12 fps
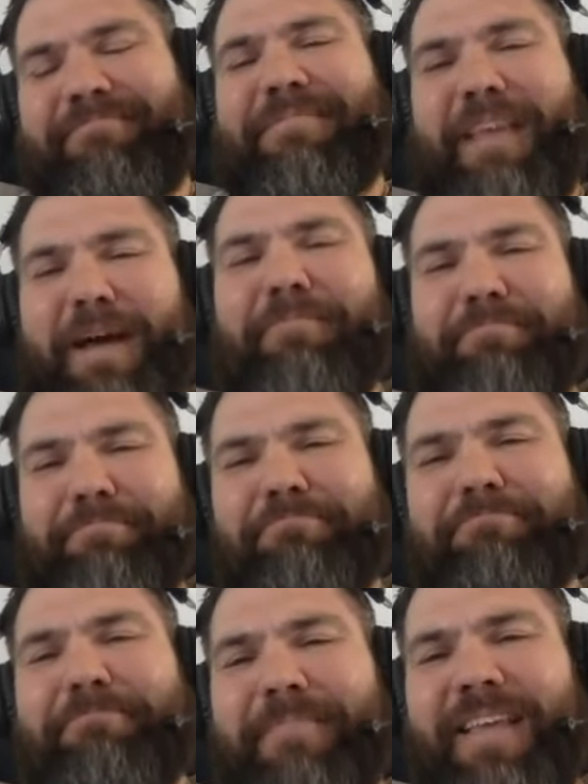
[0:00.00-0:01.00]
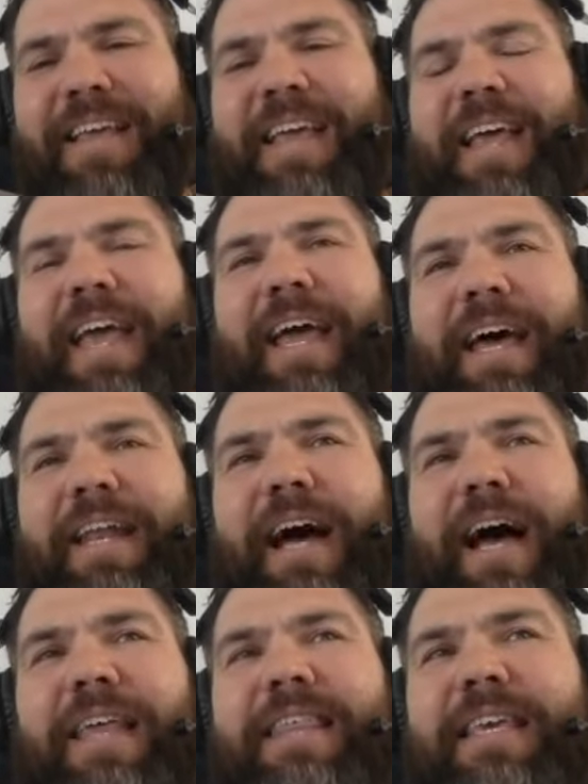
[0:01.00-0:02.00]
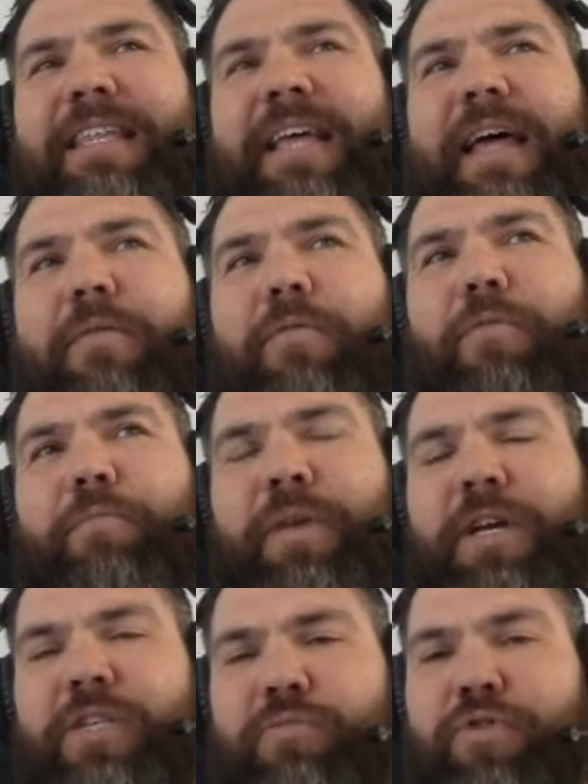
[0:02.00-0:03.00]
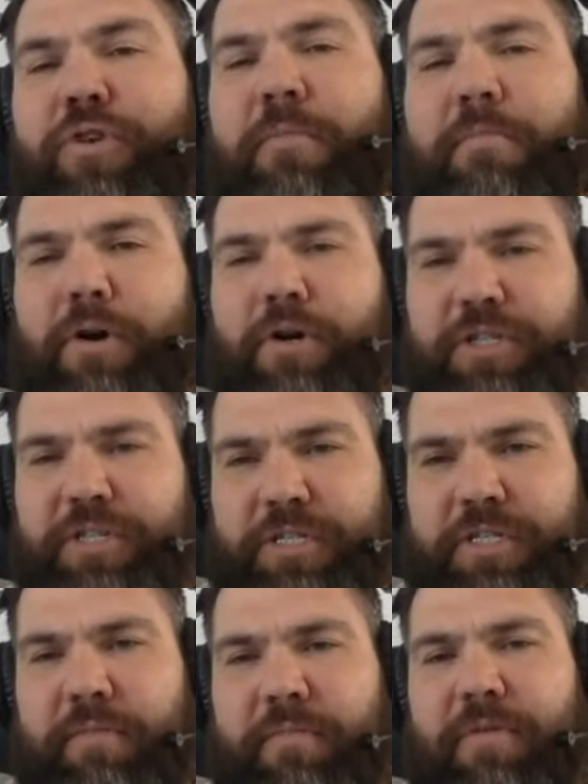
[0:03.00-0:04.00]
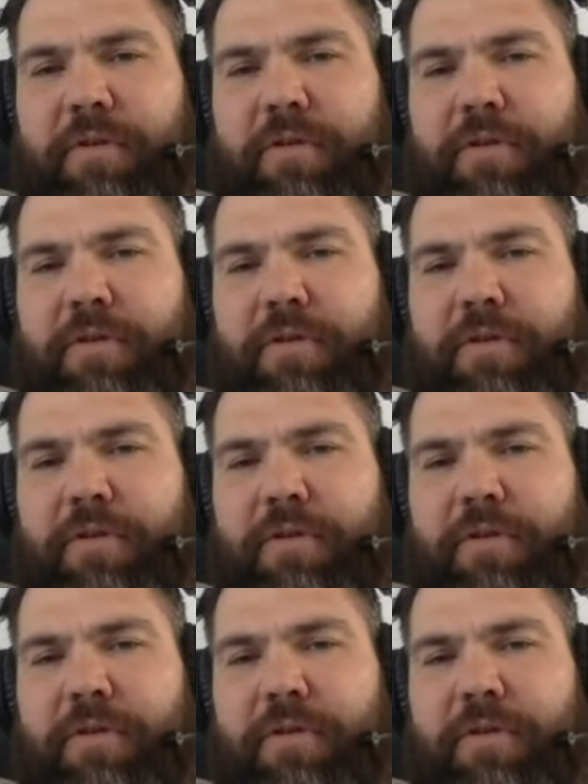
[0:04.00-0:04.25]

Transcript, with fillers: Yeah, and I think that because when you're immersed in something,